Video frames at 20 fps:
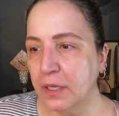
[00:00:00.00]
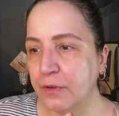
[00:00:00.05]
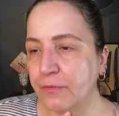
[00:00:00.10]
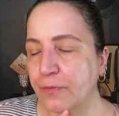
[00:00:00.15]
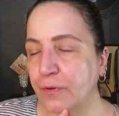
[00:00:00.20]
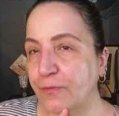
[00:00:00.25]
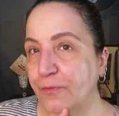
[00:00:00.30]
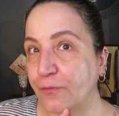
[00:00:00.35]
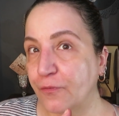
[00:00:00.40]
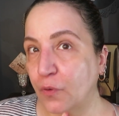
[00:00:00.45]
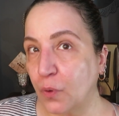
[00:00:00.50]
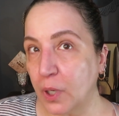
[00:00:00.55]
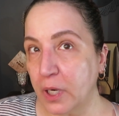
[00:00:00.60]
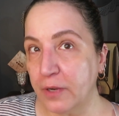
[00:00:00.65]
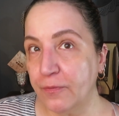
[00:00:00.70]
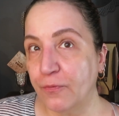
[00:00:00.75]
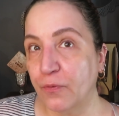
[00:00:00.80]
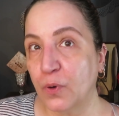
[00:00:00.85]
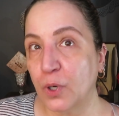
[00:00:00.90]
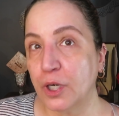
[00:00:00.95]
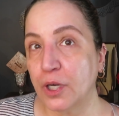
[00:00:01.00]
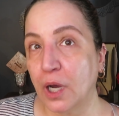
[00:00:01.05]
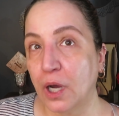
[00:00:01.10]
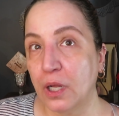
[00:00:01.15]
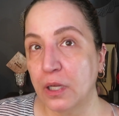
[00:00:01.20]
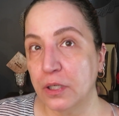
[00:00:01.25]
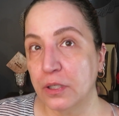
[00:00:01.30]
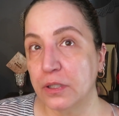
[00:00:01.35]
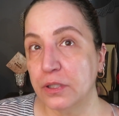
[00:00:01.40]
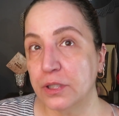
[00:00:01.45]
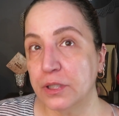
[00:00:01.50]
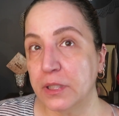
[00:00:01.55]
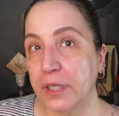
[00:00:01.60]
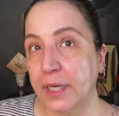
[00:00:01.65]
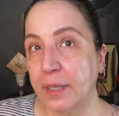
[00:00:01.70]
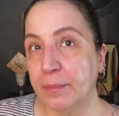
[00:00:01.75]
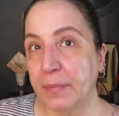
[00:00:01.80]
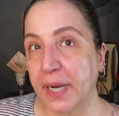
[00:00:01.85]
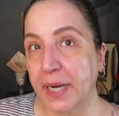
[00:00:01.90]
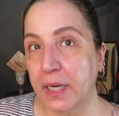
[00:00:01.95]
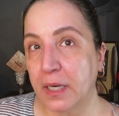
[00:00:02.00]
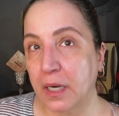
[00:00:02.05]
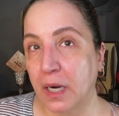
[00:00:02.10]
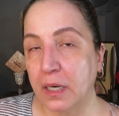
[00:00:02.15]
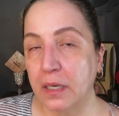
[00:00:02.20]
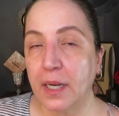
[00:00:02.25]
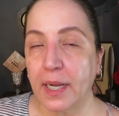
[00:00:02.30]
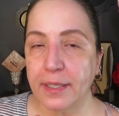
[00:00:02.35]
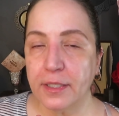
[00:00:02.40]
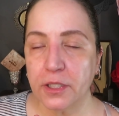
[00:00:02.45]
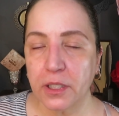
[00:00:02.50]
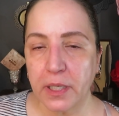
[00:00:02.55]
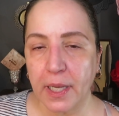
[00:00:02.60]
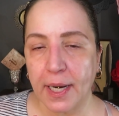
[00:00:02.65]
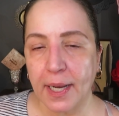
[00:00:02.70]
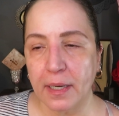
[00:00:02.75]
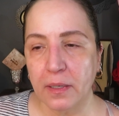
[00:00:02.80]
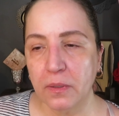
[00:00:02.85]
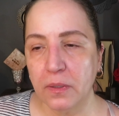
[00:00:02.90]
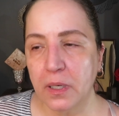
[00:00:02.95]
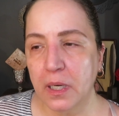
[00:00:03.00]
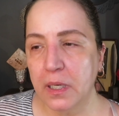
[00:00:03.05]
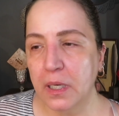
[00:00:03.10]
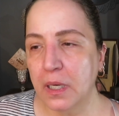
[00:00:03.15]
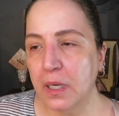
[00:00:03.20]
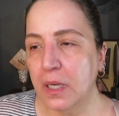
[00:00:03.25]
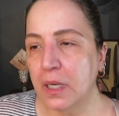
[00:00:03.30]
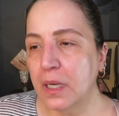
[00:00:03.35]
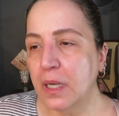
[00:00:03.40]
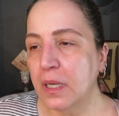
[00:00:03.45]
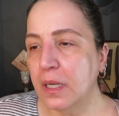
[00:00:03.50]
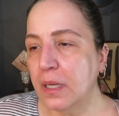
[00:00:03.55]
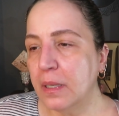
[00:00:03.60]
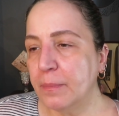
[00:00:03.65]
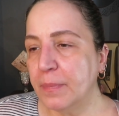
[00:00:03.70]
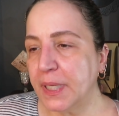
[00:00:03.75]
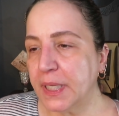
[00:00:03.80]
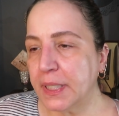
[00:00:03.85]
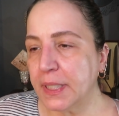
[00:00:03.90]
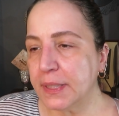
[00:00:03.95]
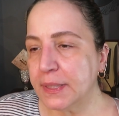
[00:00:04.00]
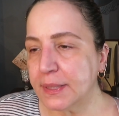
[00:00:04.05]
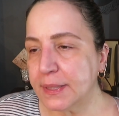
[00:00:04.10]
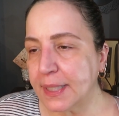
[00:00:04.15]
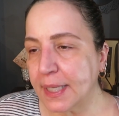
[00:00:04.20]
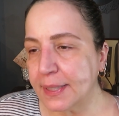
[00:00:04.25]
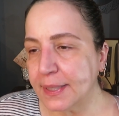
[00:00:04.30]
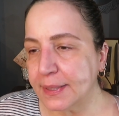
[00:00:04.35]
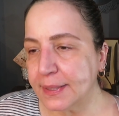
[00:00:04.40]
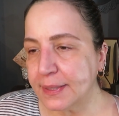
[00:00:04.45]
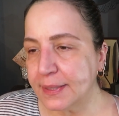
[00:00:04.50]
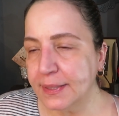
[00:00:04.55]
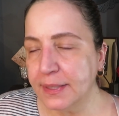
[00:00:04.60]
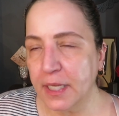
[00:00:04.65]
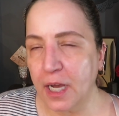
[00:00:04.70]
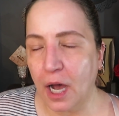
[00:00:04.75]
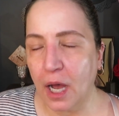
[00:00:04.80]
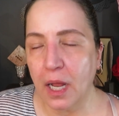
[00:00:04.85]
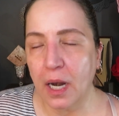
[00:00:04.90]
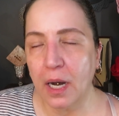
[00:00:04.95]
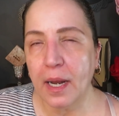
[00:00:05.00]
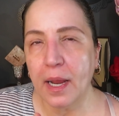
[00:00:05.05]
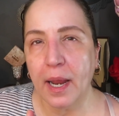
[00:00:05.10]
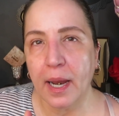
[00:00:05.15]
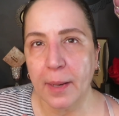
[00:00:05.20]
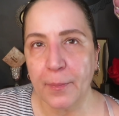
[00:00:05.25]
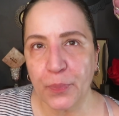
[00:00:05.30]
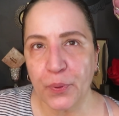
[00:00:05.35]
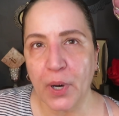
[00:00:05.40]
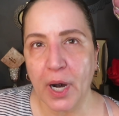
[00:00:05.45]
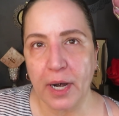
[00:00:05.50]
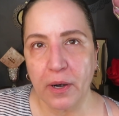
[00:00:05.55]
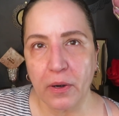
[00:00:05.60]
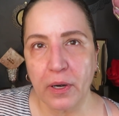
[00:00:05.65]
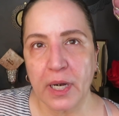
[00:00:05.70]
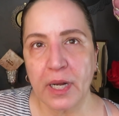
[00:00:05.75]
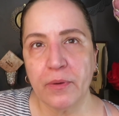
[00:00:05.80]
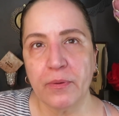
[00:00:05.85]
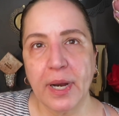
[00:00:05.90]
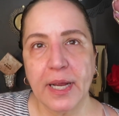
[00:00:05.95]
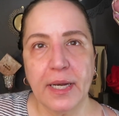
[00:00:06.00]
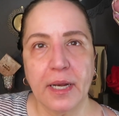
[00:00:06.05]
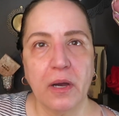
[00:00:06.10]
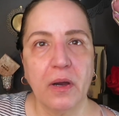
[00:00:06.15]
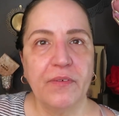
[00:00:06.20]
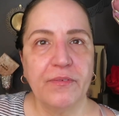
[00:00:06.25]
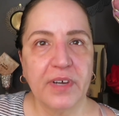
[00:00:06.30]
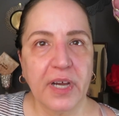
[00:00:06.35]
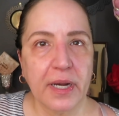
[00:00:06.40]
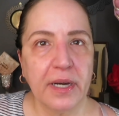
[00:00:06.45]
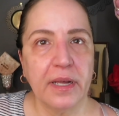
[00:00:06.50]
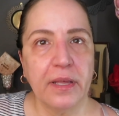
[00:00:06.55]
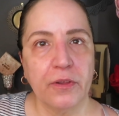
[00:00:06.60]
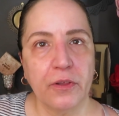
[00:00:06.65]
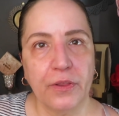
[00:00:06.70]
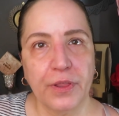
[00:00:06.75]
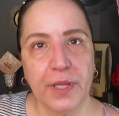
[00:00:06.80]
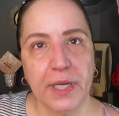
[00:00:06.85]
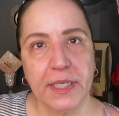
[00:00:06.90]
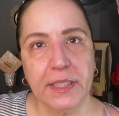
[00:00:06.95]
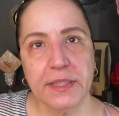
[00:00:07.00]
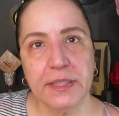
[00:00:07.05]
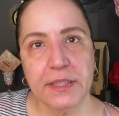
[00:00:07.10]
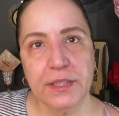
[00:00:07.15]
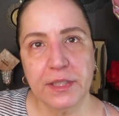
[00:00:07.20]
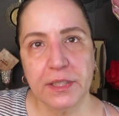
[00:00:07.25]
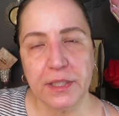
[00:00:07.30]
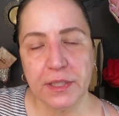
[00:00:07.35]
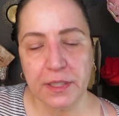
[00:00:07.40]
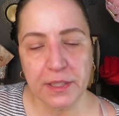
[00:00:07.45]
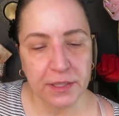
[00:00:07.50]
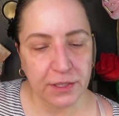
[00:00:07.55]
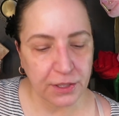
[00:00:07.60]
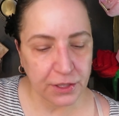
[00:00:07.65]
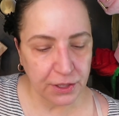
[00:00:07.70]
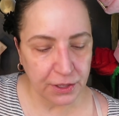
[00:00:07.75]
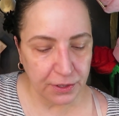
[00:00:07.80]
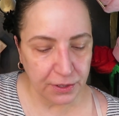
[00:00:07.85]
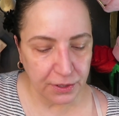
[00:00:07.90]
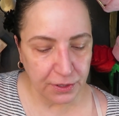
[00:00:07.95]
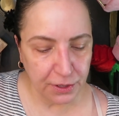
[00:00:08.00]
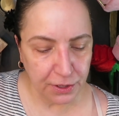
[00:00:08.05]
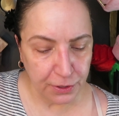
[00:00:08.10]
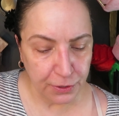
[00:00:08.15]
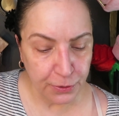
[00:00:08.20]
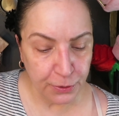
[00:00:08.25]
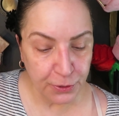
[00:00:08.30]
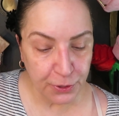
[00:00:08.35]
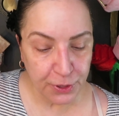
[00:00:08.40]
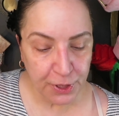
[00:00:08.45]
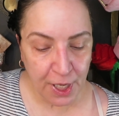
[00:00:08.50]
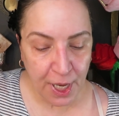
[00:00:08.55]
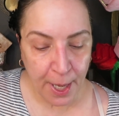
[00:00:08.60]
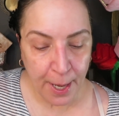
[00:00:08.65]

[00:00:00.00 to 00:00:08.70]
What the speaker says: for $44 in my cart. I took it out because that's not a priority right now. I've got other things to use,